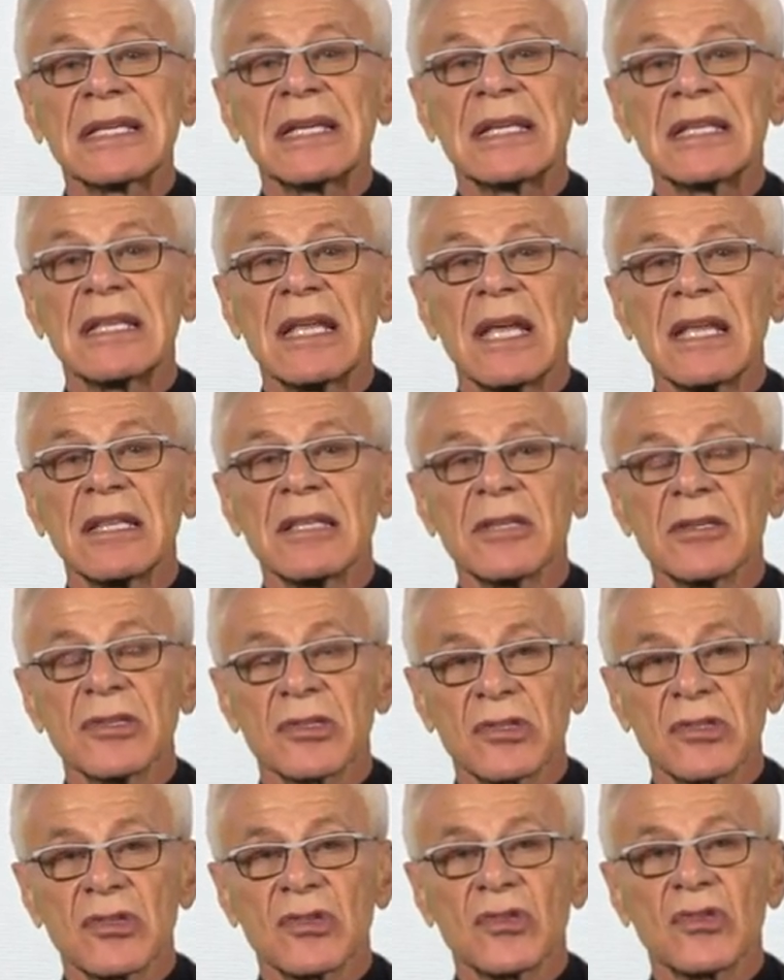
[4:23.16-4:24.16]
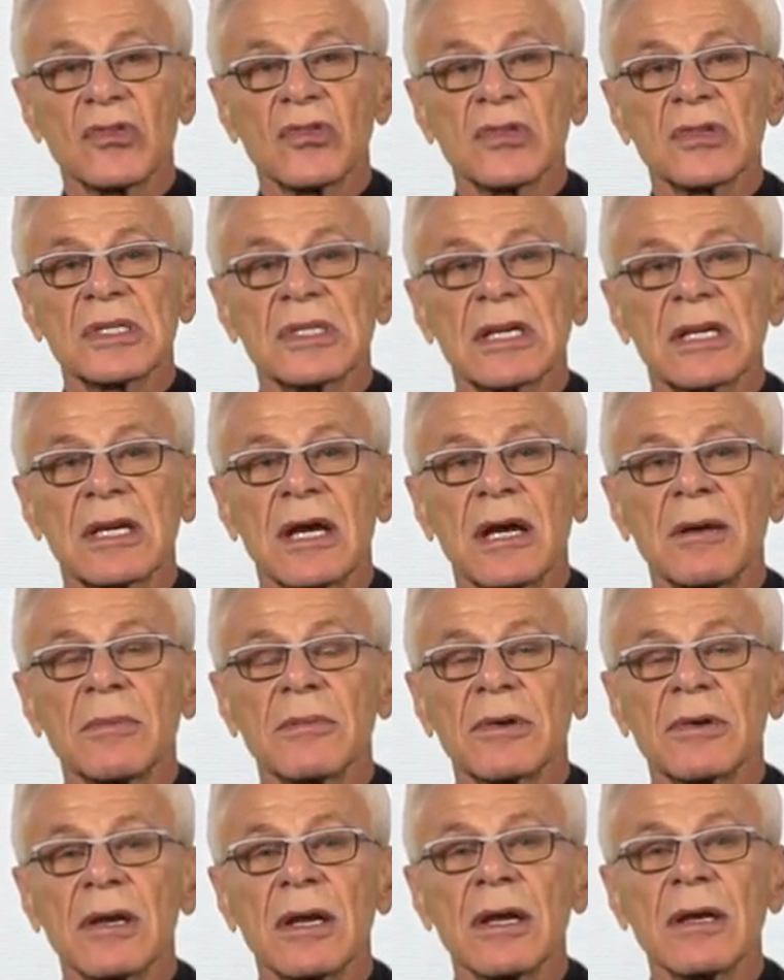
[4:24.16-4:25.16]
a dentist to use a
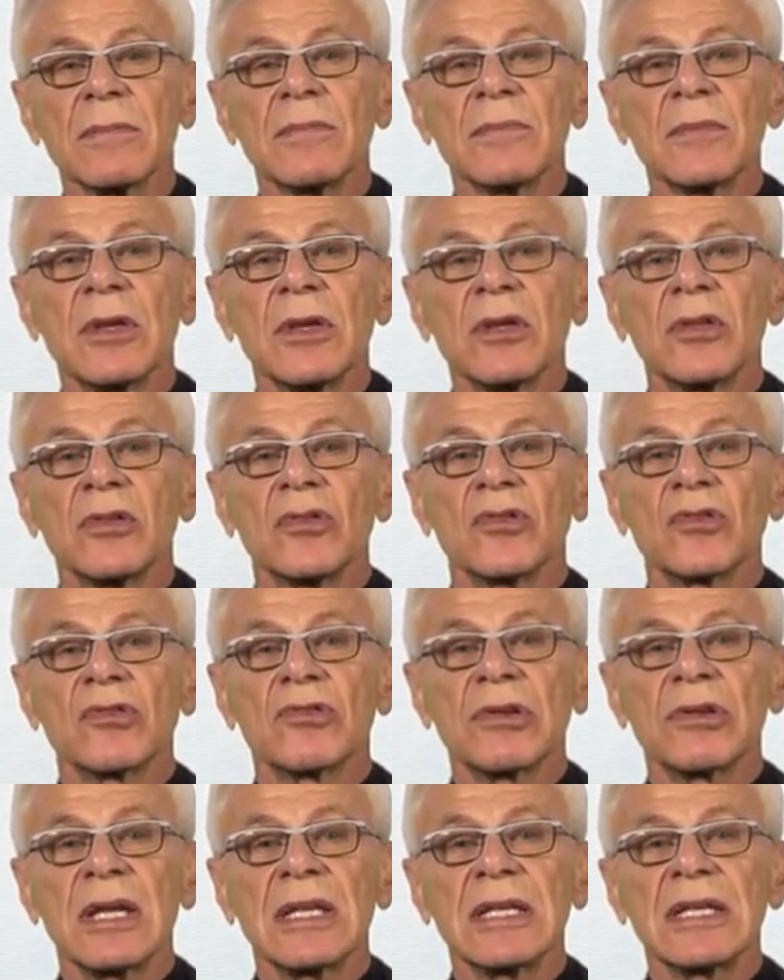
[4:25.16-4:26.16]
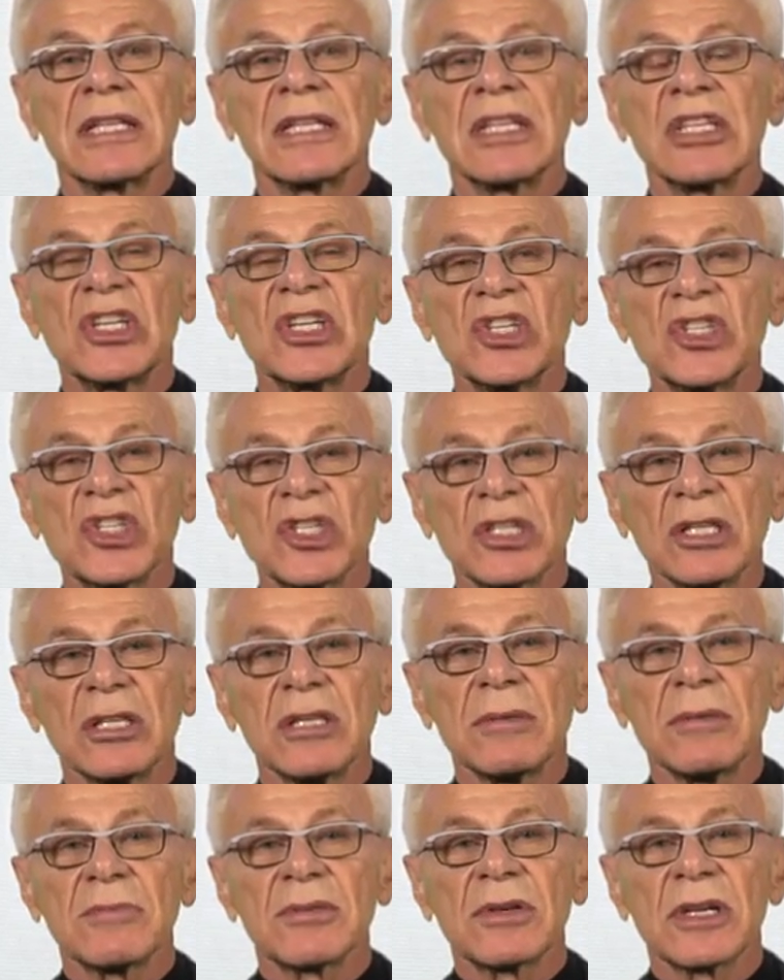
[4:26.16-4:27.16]
camera to create a digital
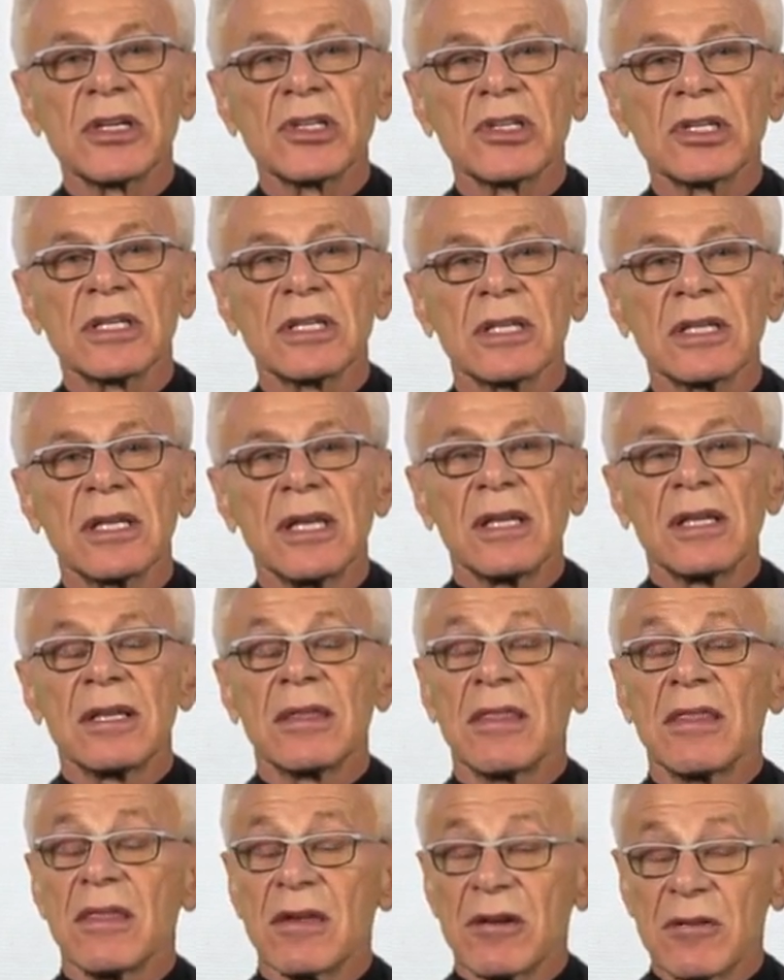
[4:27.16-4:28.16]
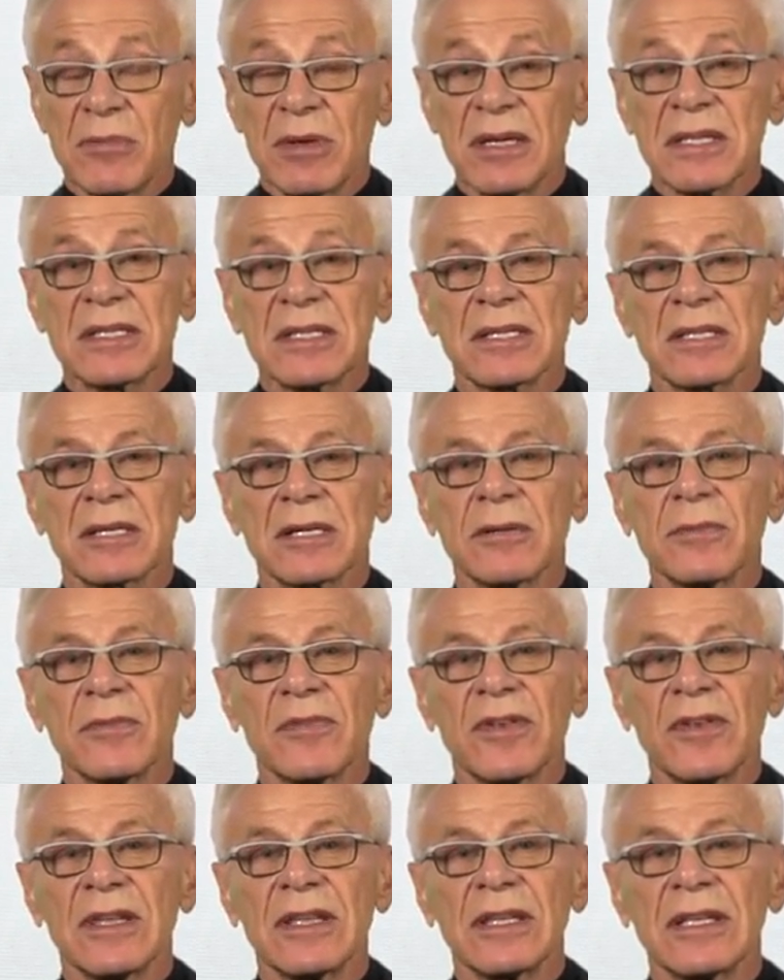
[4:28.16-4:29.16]
impression, thereby
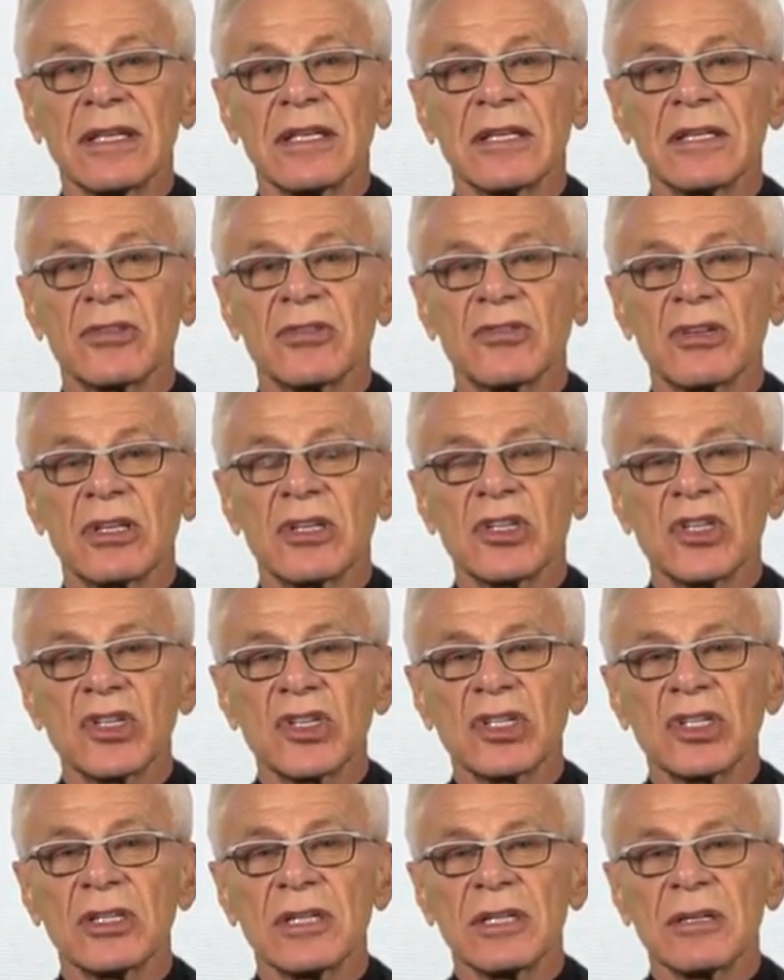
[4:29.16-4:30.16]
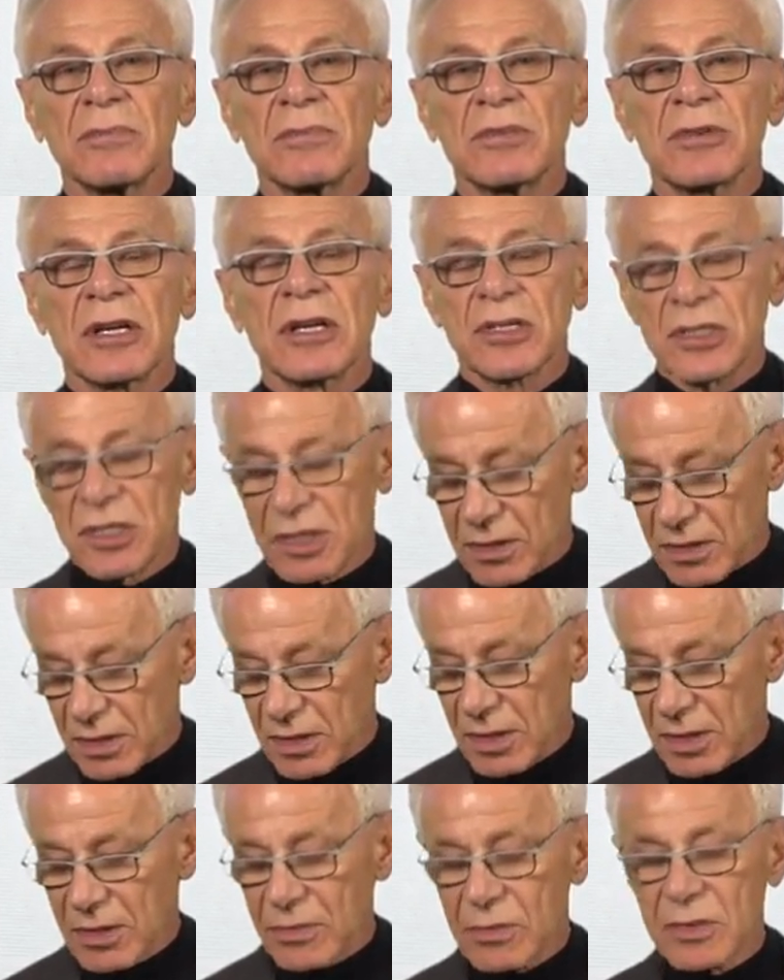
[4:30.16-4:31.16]
circumventing the traditional impression,
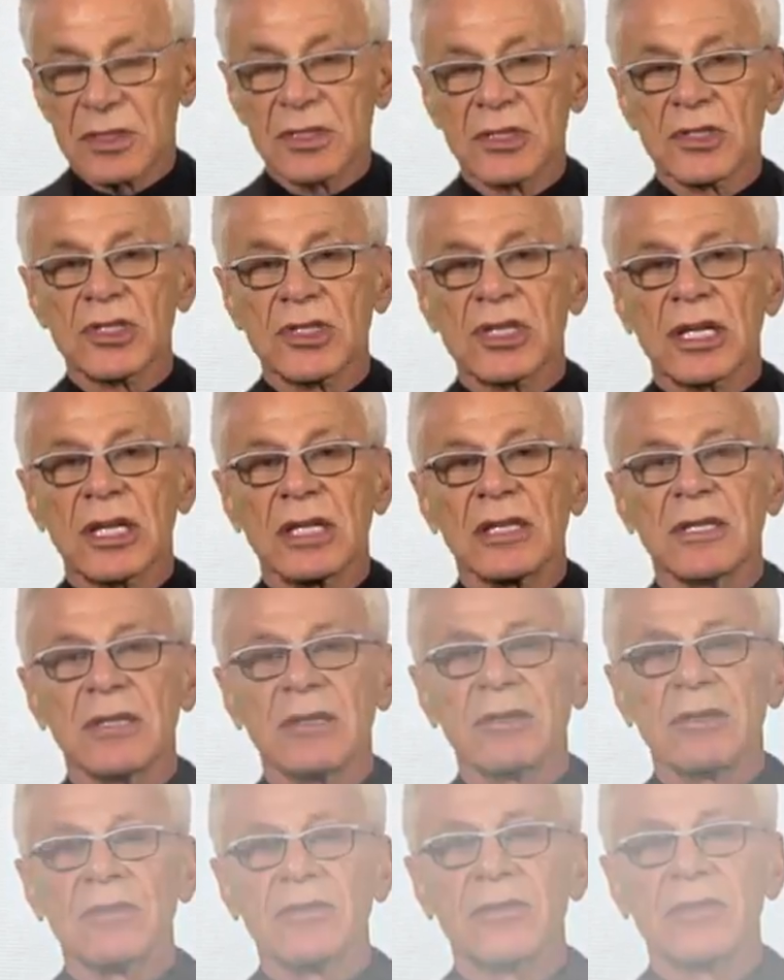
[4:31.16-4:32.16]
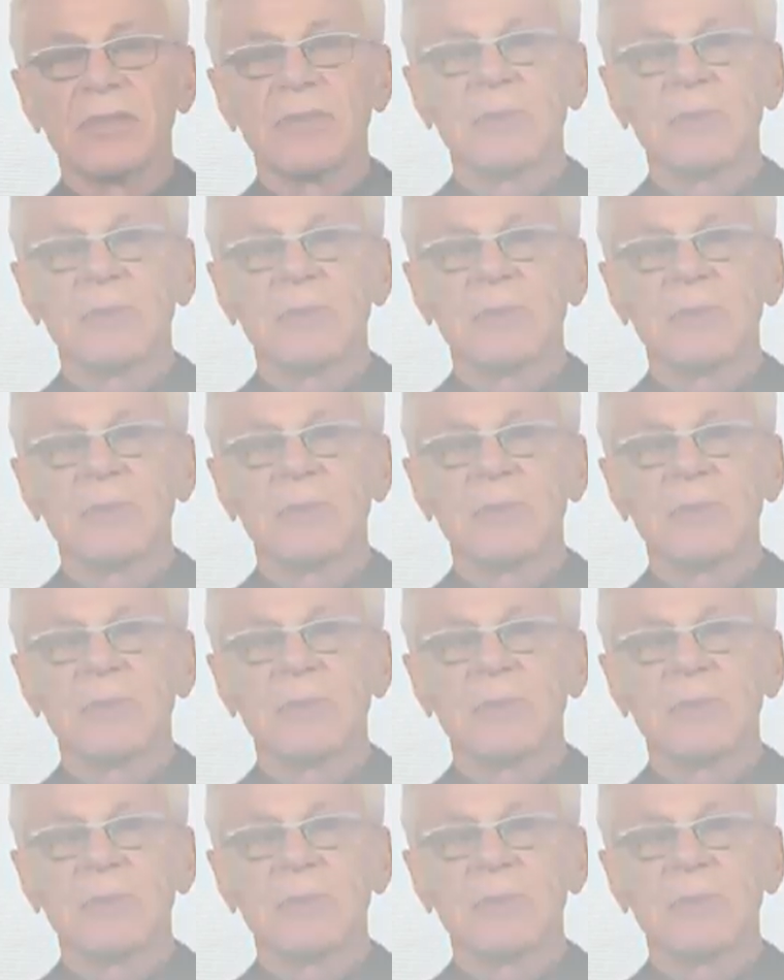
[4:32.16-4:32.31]
which is generally not very